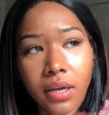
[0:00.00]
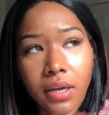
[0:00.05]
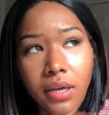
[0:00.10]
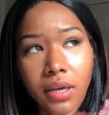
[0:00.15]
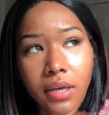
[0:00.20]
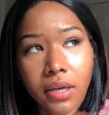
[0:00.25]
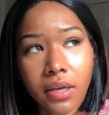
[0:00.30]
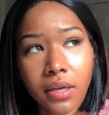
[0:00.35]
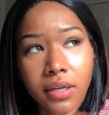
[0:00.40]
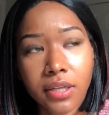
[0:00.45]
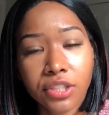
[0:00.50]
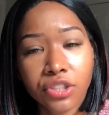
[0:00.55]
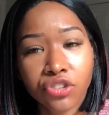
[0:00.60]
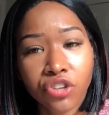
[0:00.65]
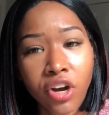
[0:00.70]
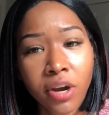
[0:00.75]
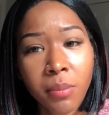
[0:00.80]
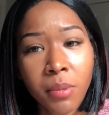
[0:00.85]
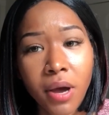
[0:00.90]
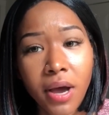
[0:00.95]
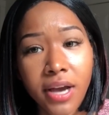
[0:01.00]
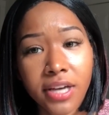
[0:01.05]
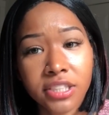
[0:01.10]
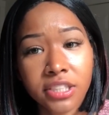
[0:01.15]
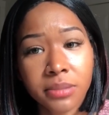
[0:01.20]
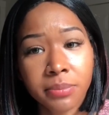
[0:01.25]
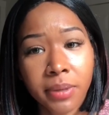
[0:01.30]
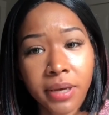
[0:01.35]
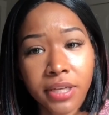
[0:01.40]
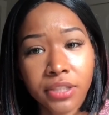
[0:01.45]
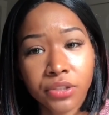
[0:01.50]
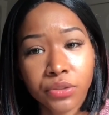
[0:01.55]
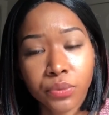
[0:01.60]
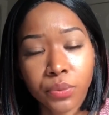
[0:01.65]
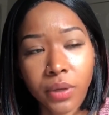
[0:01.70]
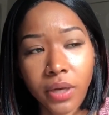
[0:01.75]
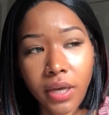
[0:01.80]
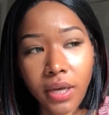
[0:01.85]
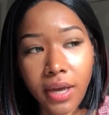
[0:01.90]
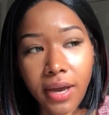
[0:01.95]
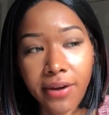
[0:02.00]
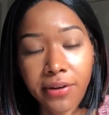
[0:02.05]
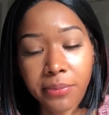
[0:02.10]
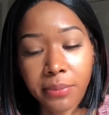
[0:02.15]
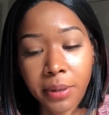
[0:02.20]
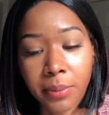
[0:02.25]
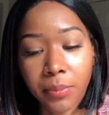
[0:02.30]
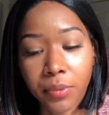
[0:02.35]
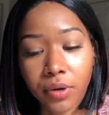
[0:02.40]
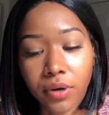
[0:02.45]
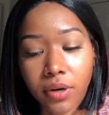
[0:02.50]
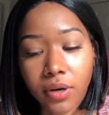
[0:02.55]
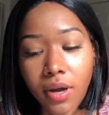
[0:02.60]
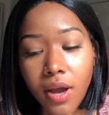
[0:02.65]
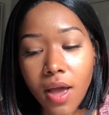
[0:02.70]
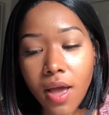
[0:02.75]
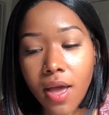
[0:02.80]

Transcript: and his grandma actually passed away, I remember.